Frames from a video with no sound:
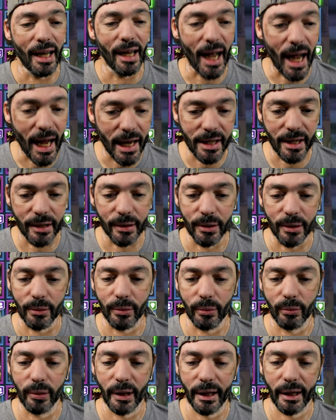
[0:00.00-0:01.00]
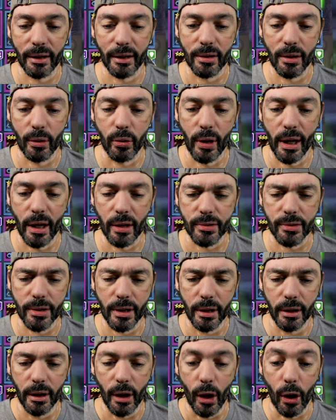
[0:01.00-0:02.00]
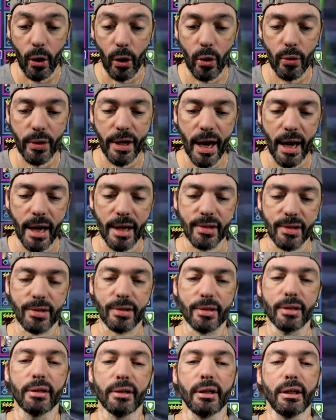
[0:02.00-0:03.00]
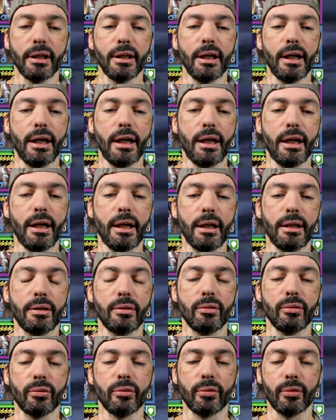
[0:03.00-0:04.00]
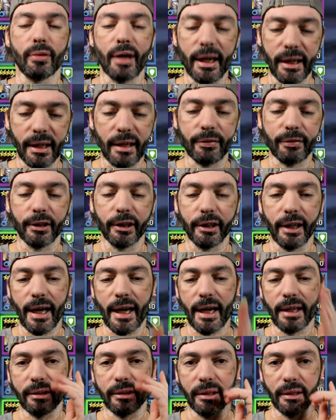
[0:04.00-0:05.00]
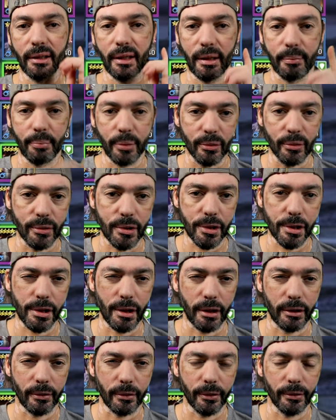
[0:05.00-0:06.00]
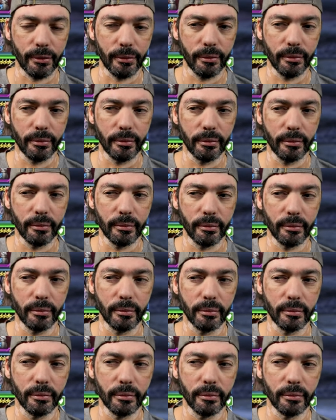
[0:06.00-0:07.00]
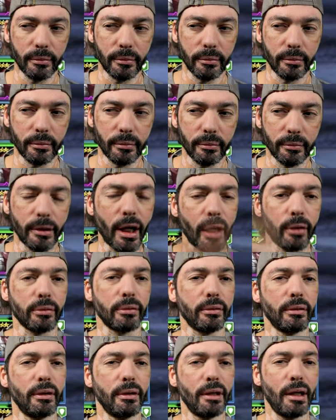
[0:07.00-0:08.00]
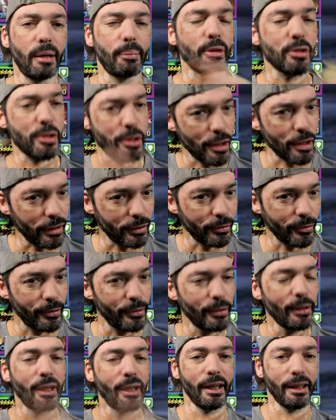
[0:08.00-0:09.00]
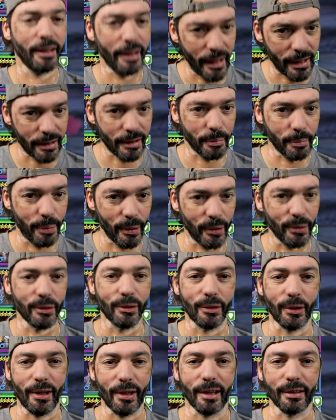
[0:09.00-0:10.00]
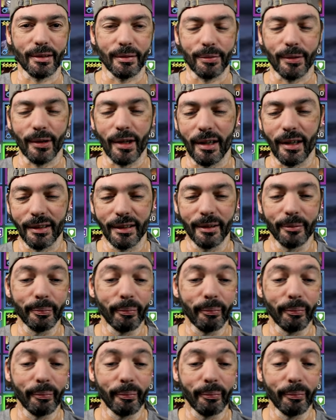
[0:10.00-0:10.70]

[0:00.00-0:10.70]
Anywho, what else? Who else? Oh yes, and right after that, I pulled Shonaru. No, I pulled Shonaru, and then I pulled Tarag the Frog.